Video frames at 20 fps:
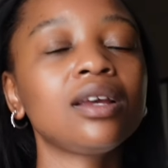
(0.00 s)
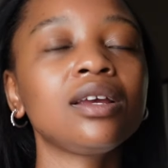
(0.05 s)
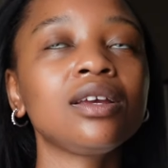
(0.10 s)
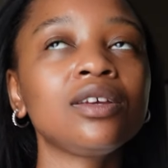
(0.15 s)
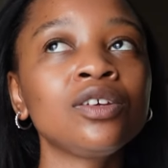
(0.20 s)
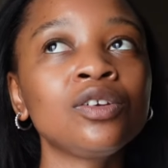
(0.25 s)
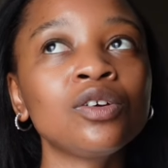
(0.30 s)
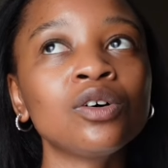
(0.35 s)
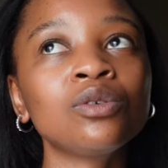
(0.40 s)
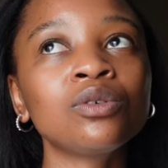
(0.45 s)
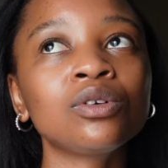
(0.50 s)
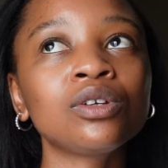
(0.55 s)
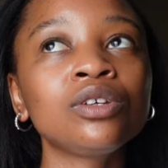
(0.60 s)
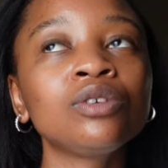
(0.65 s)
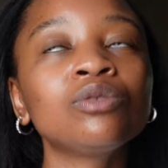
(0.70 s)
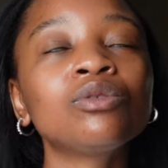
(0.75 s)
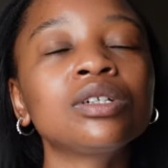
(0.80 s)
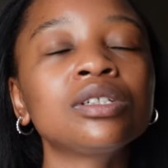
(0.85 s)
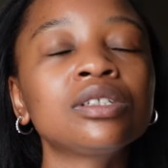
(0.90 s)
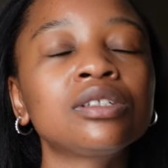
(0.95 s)

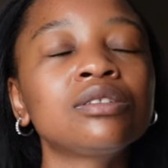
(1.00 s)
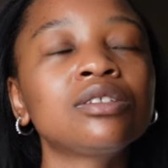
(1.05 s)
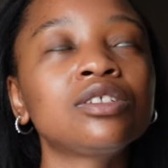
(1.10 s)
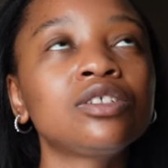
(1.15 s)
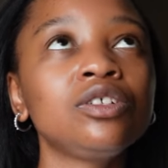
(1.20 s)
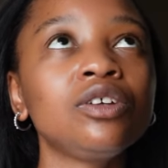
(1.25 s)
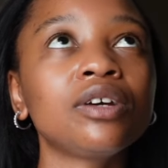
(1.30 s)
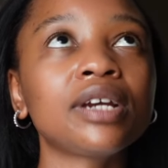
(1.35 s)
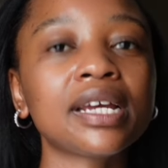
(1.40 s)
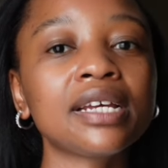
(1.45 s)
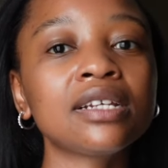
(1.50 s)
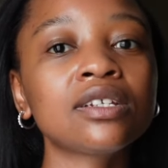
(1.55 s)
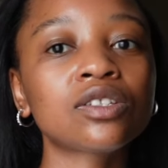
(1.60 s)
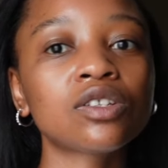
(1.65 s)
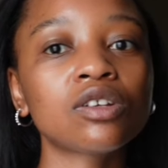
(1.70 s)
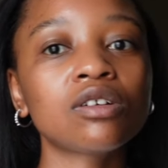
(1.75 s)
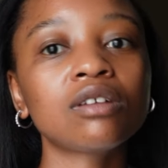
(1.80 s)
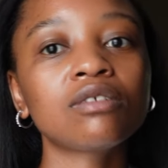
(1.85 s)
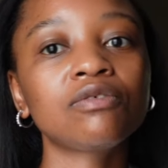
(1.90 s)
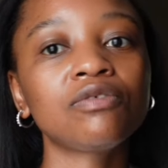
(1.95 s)
you want your guests
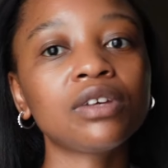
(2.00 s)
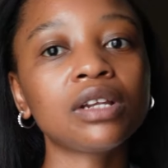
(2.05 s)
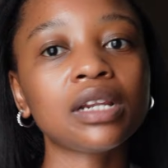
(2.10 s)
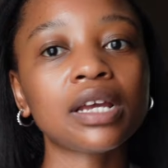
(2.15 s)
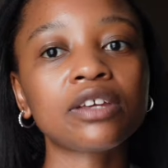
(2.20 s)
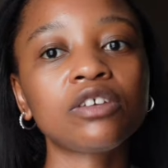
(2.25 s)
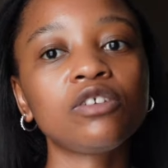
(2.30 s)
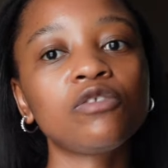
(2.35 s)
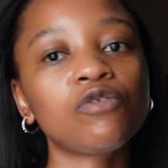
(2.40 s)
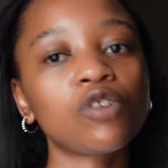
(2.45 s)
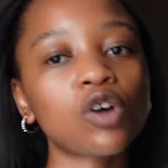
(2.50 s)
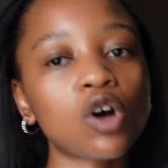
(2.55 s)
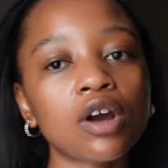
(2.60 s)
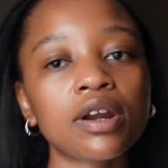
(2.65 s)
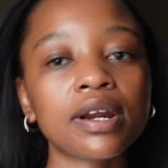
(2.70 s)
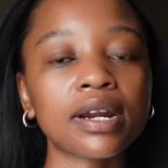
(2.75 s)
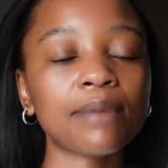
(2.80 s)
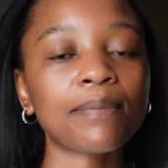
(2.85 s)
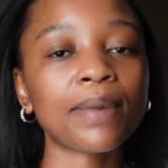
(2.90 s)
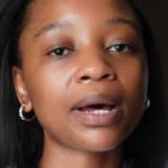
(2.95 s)
to not feel like you've
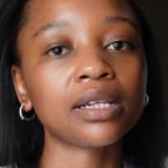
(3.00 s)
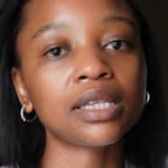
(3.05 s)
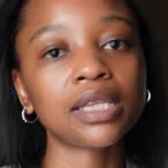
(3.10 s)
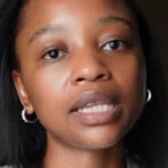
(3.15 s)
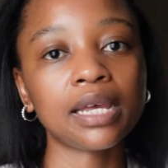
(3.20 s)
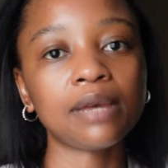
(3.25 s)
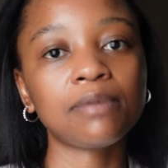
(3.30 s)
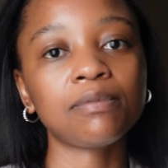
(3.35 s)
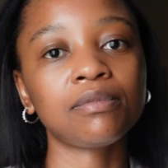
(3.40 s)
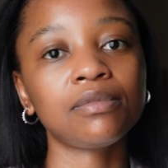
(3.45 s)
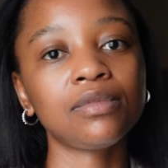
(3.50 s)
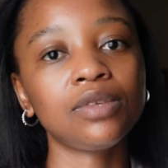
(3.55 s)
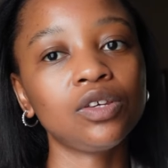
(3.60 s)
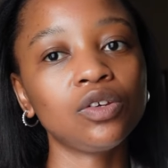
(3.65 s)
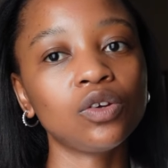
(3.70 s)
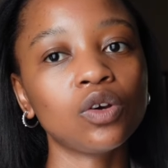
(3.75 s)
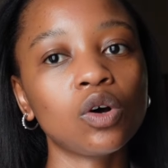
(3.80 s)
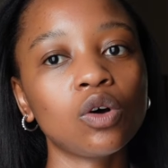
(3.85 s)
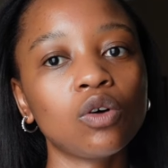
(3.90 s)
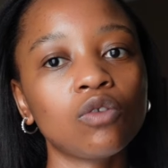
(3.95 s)
forgotten about them, you
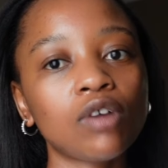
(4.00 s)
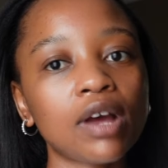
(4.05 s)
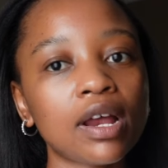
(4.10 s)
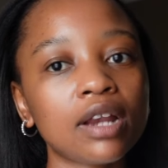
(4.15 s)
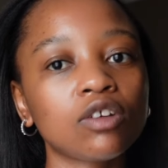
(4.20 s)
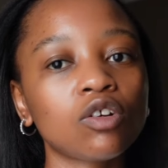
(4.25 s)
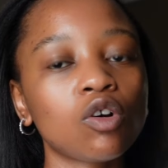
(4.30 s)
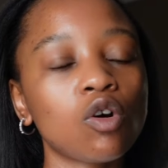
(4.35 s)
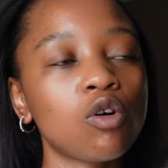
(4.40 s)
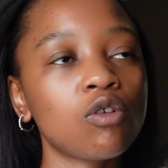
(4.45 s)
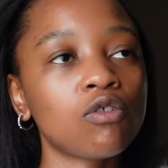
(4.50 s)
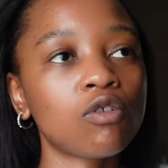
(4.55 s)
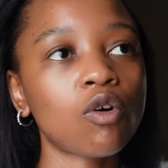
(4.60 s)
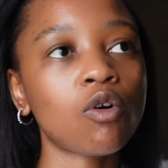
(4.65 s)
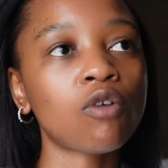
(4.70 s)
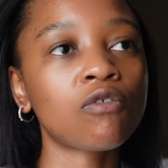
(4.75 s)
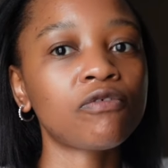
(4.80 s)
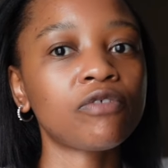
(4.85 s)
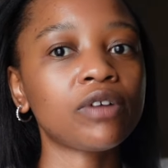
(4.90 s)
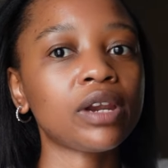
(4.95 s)
know, and go
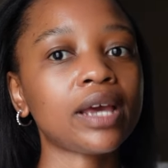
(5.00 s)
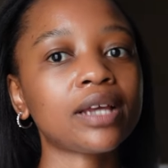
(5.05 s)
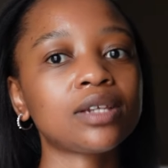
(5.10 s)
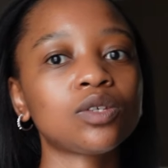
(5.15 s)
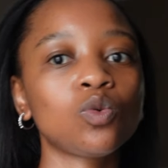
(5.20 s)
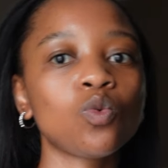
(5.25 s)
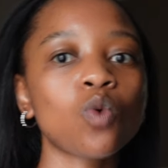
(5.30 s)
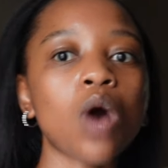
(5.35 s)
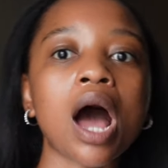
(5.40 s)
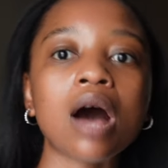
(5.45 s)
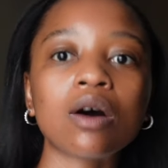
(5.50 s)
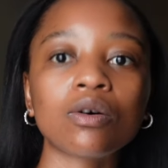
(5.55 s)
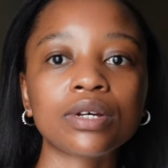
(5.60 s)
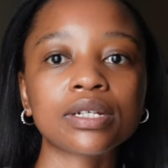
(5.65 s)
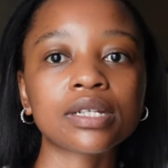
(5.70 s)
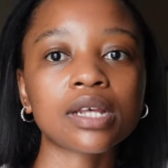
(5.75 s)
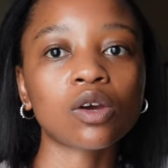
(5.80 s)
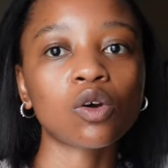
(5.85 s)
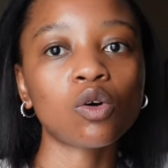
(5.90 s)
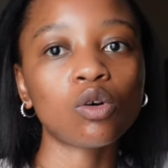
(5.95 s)
off for like 2
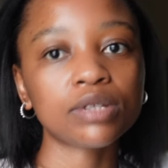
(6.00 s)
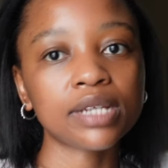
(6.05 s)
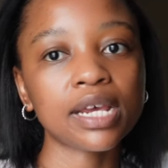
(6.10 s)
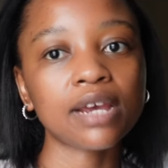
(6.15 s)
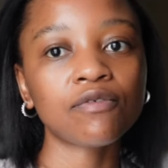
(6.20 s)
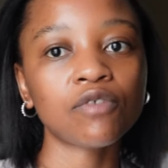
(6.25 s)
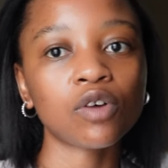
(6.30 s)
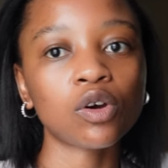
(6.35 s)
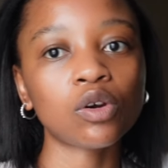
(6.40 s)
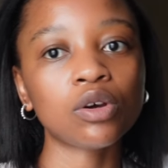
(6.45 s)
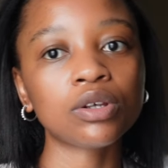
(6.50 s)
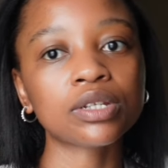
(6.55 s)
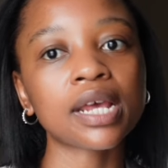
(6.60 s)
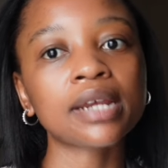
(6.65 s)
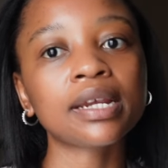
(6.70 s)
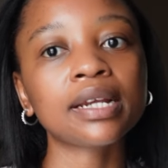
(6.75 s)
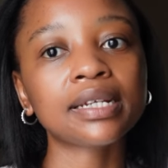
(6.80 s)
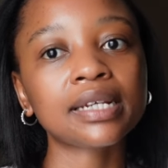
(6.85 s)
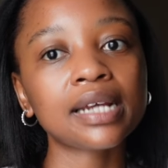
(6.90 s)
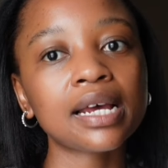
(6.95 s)
hours and go take photos. And
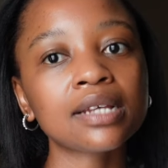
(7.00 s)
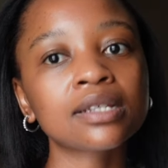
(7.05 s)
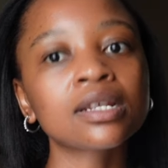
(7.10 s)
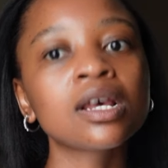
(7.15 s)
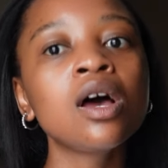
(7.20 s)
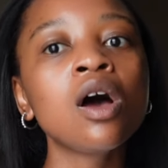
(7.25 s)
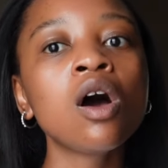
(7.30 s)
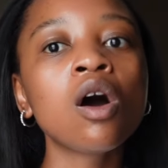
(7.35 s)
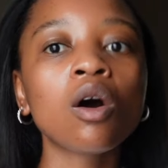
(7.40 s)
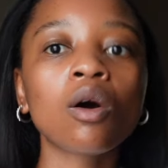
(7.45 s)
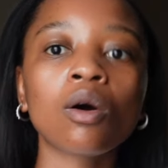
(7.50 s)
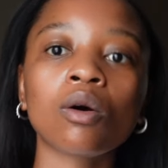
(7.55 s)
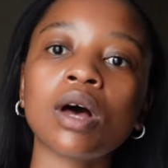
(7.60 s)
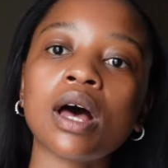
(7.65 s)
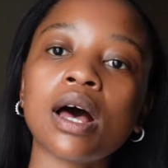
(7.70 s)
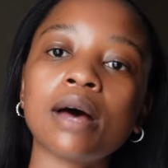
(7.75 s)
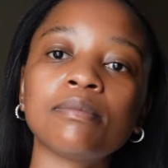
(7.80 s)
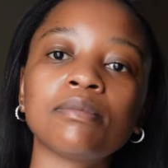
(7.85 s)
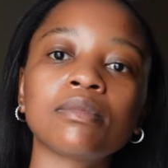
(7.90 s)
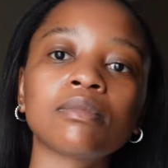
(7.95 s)
it does
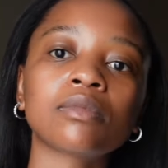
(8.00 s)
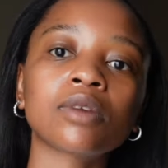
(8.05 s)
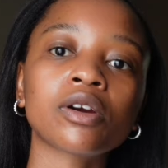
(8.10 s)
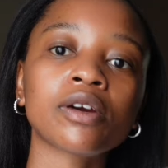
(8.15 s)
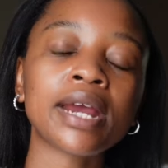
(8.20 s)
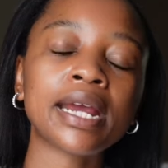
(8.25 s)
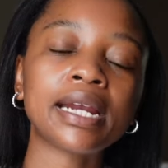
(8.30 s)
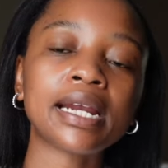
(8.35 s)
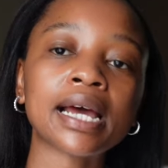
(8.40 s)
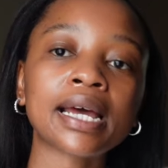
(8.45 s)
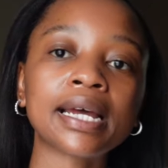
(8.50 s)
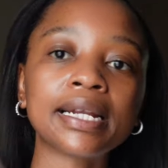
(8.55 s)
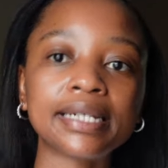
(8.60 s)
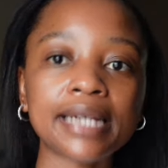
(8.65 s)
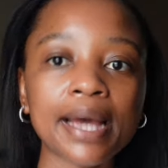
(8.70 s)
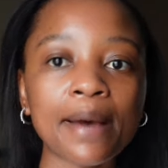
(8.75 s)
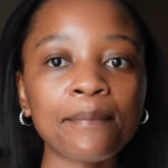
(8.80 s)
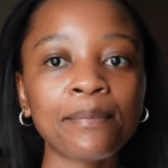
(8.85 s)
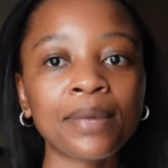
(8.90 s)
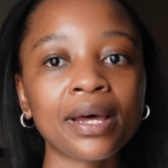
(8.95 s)
create like a
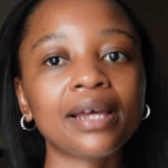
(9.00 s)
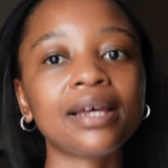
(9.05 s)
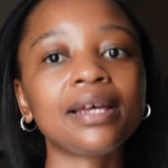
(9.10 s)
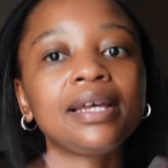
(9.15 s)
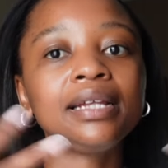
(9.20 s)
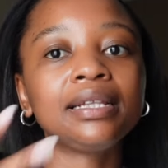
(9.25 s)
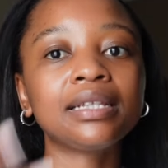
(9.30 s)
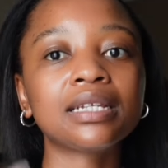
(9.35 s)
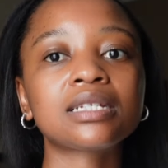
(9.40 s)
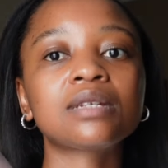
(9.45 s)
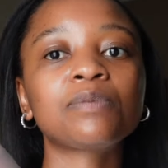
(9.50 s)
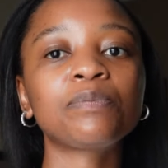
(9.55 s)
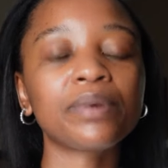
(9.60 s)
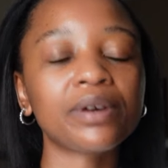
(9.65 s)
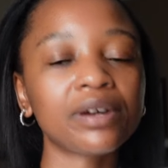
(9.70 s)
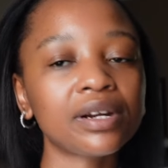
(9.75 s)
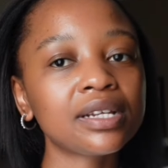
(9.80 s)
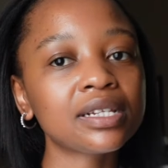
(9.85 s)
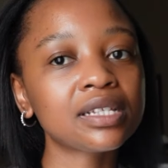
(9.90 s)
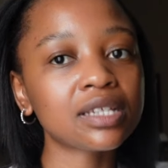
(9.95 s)
damper in the
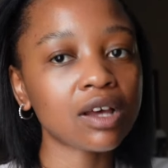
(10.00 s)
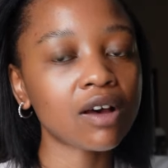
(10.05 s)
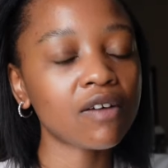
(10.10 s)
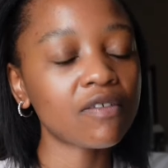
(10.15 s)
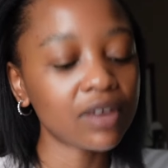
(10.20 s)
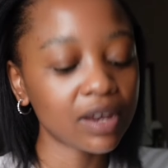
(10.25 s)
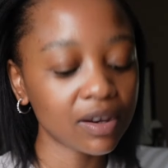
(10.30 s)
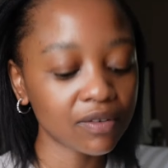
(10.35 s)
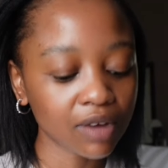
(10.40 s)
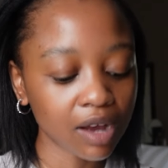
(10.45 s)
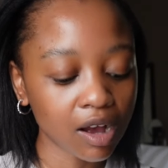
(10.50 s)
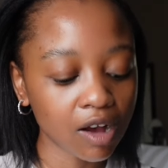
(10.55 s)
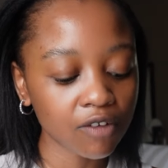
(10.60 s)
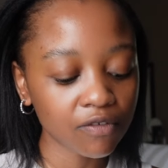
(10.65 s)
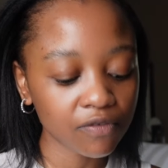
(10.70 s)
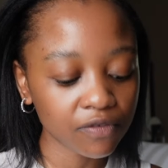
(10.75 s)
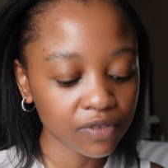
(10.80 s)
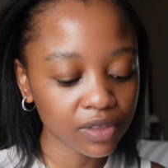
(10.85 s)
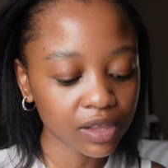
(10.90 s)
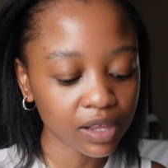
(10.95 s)
spirit of
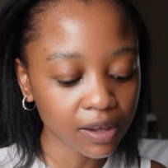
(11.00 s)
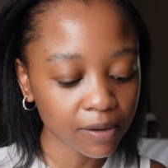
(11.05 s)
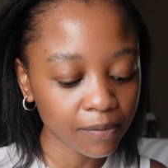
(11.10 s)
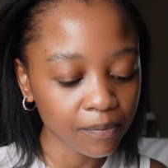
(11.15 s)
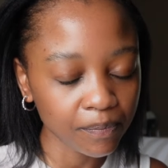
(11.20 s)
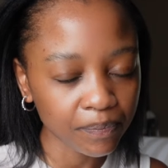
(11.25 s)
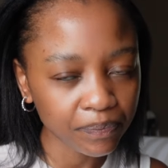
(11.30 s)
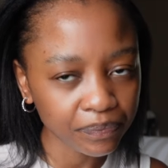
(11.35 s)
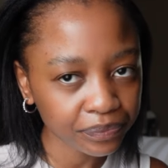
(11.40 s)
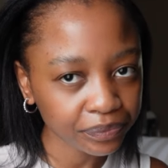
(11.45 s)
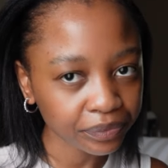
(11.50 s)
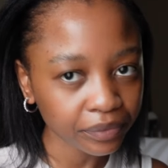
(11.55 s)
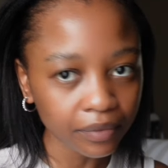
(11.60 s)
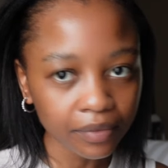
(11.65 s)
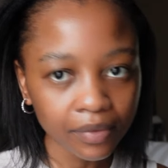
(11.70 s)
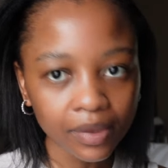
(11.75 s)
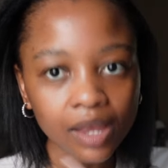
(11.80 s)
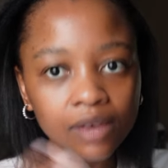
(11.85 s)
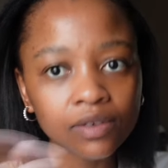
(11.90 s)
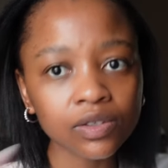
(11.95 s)
the
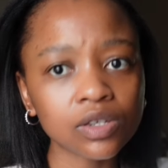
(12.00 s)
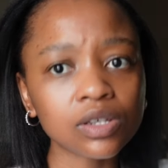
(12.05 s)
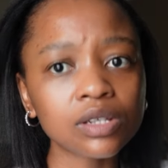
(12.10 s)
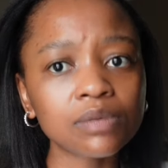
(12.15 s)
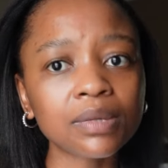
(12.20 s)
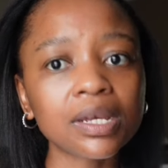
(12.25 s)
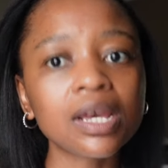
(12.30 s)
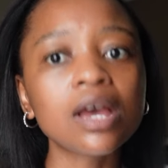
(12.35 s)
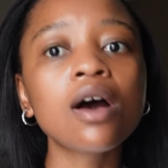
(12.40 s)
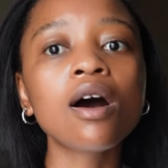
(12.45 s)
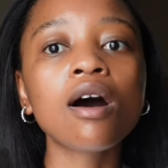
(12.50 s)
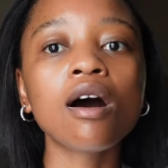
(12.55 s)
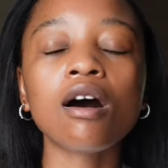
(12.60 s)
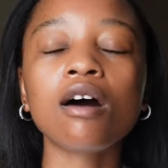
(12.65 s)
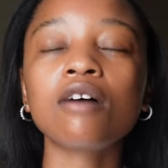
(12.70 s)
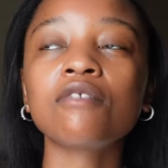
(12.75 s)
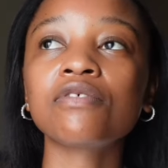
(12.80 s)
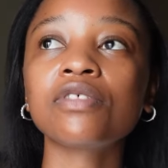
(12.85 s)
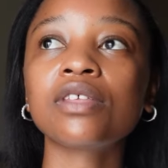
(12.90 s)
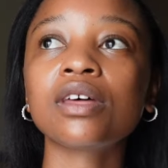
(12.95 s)
excuse me,
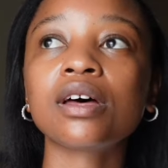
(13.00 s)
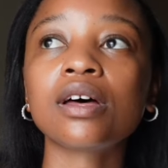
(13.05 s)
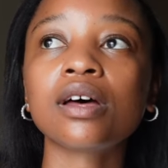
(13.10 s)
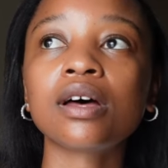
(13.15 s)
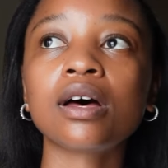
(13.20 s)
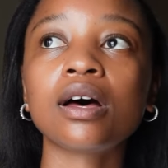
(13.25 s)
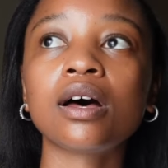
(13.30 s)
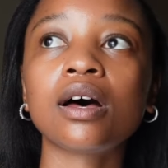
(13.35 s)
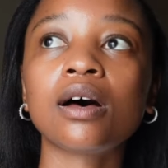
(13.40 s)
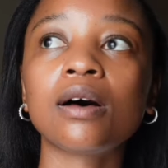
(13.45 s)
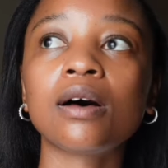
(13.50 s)
of the